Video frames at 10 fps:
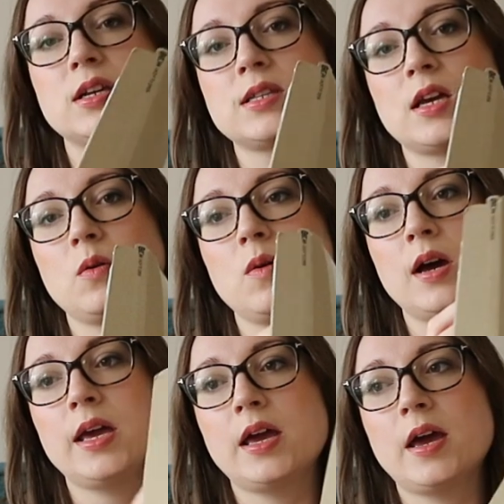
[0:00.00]
because they're
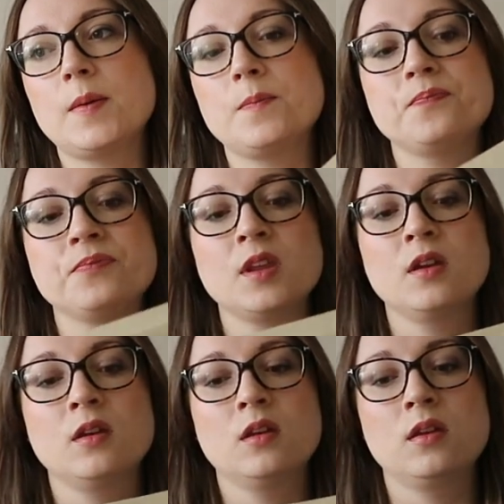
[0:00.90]
quite,
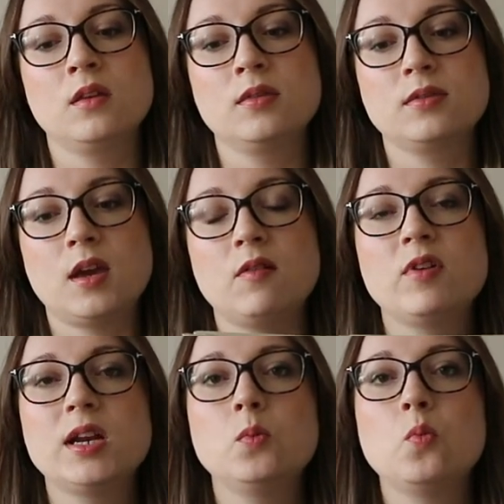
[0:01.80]

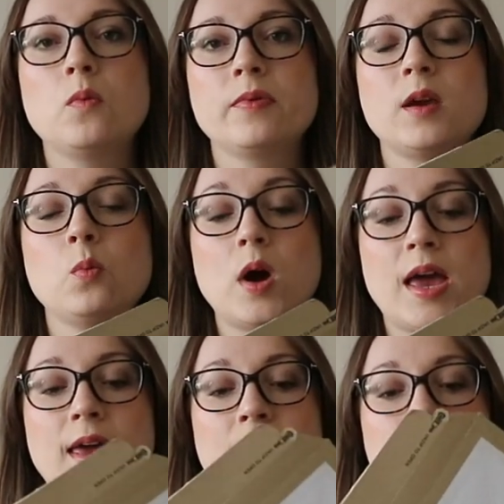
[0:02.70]
they
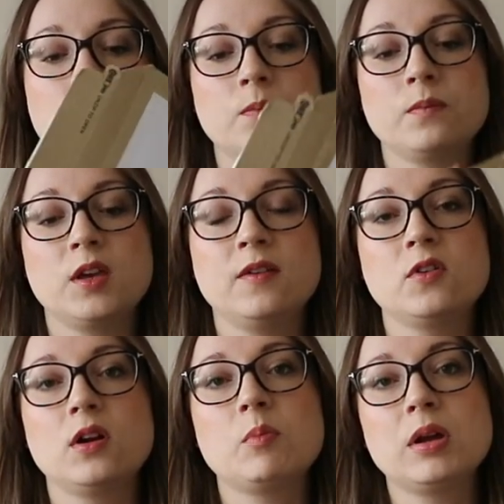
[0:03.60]
wear if
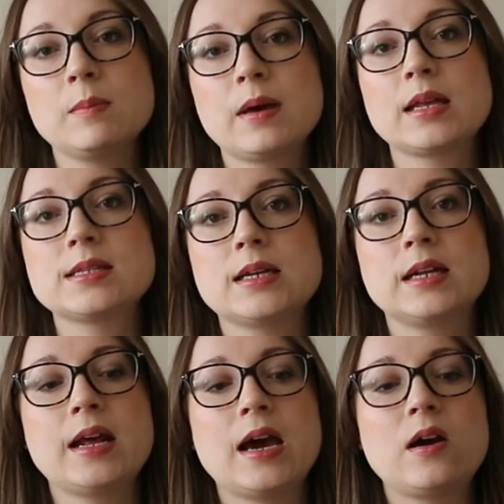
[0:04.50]
you're like pulling patterns in
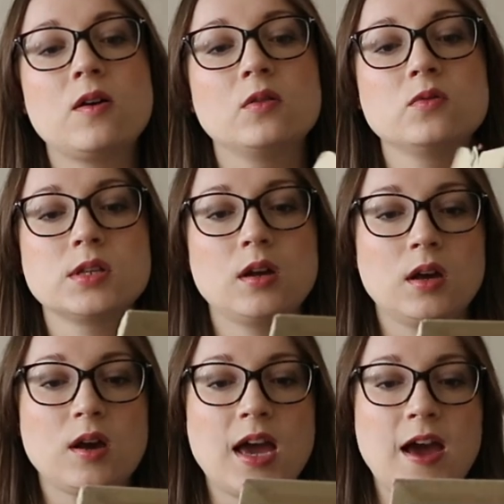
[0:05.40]
and out. And also,
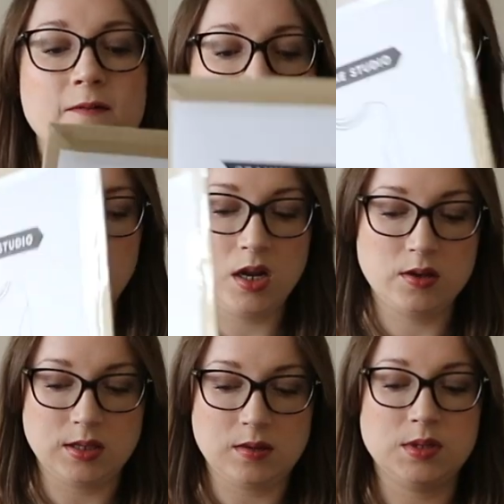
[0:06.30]
like, I have
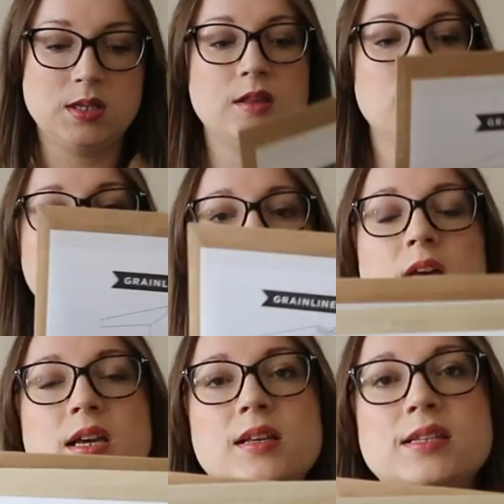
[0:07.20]
loads of them, so they're all
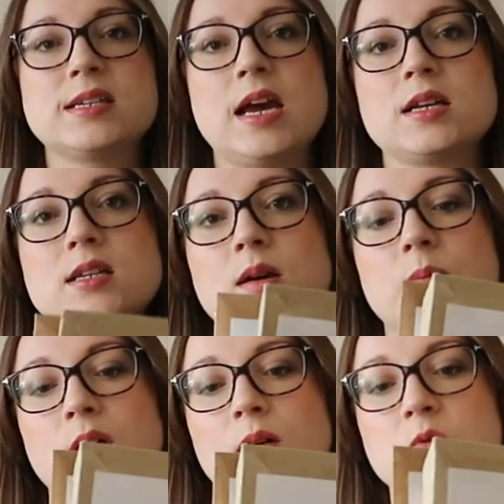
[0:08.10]
like stacked up
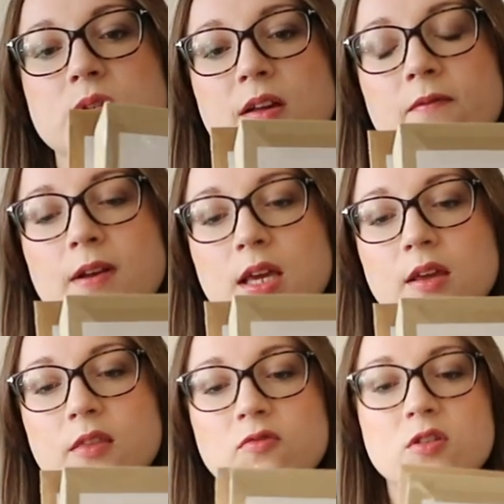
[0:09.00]
and I'm always like
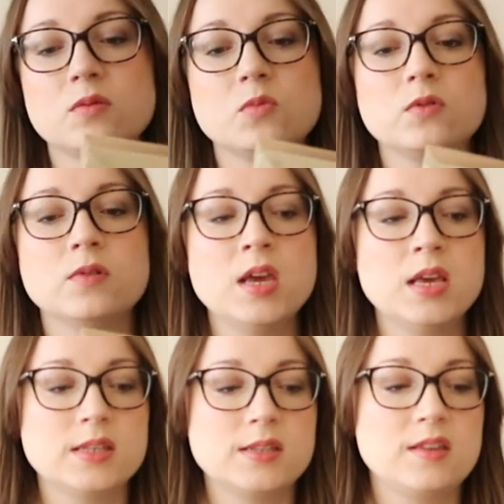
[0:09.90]
flicking through them all.
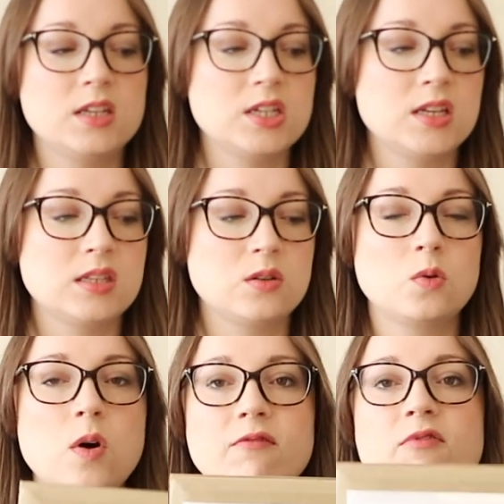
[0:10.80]
So they're just
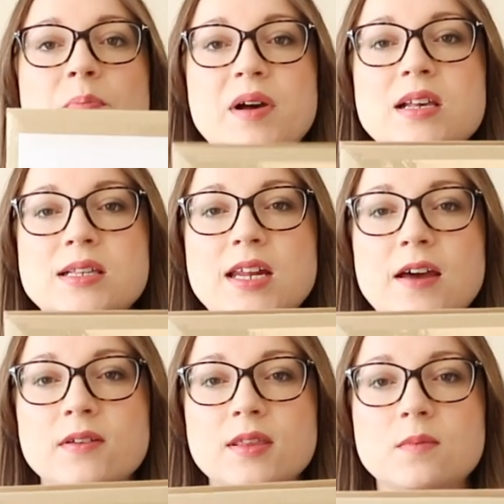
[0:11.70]
quite robust
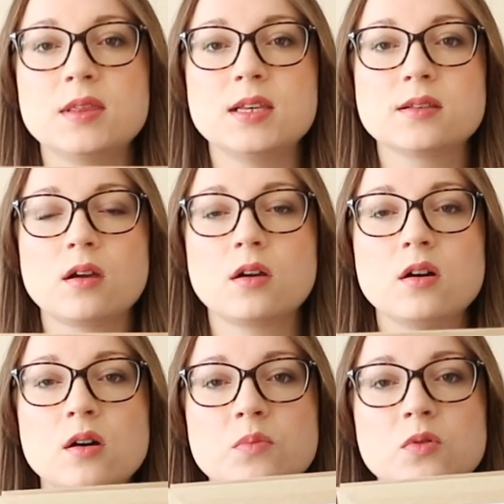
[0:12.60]
having them in these like
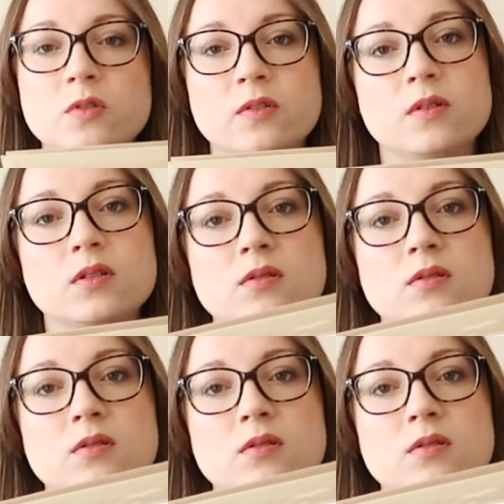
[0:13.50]
cardboard